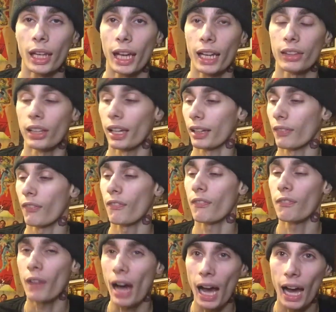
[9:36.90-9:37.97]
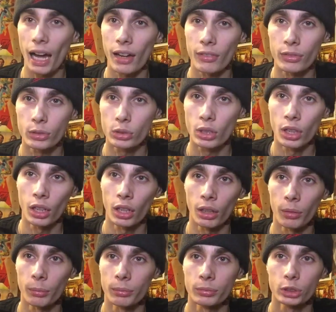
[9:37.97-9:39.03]
had like 5
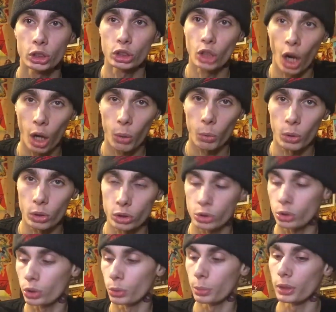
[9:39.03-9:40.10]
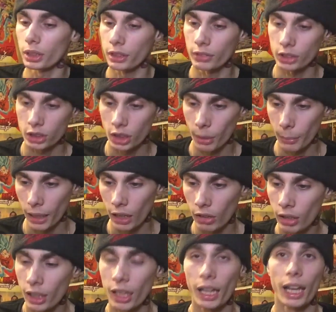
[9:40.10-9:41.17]
Star Wars True Believers come
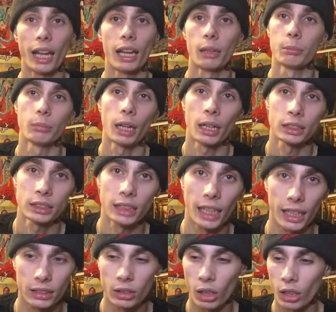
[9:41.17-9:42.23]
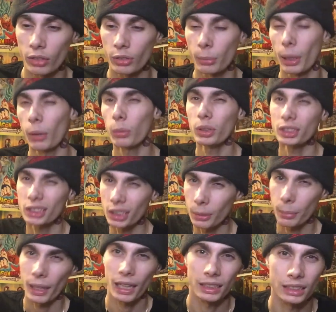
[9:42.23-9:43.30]
out, and I snagged all of them. I was gonna
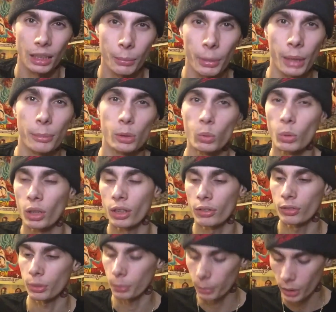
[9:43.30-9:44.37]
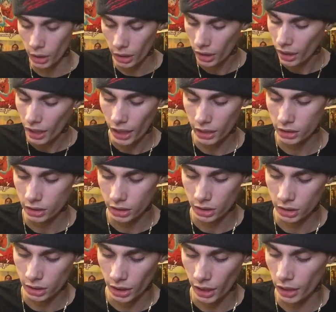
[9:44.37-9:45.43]
pass on maybe one of them, but I just
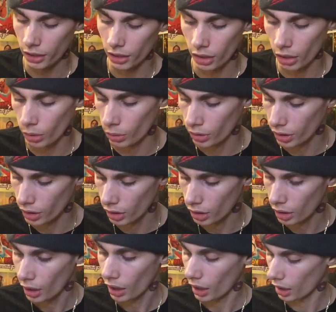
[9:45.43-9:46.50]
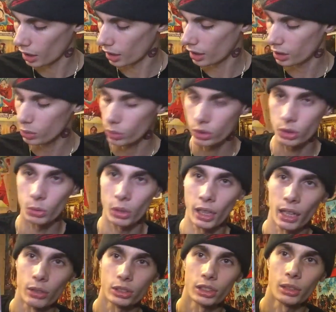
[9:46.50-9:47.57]
decided to go with it. And this was the one
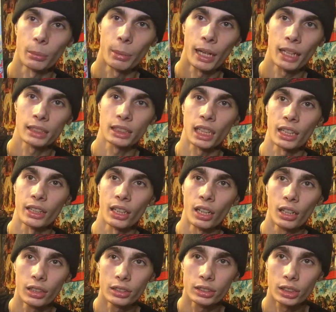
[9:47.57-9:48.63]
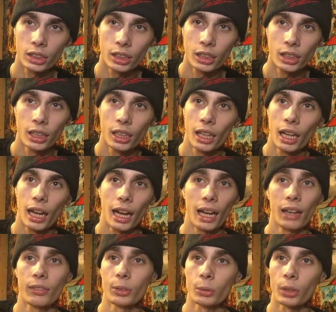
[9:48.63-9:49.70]
I was gonna pass on, the Hunter. I
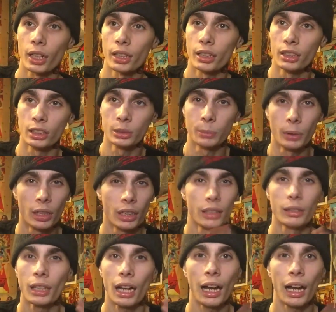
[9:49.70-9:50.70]
haven't read these, but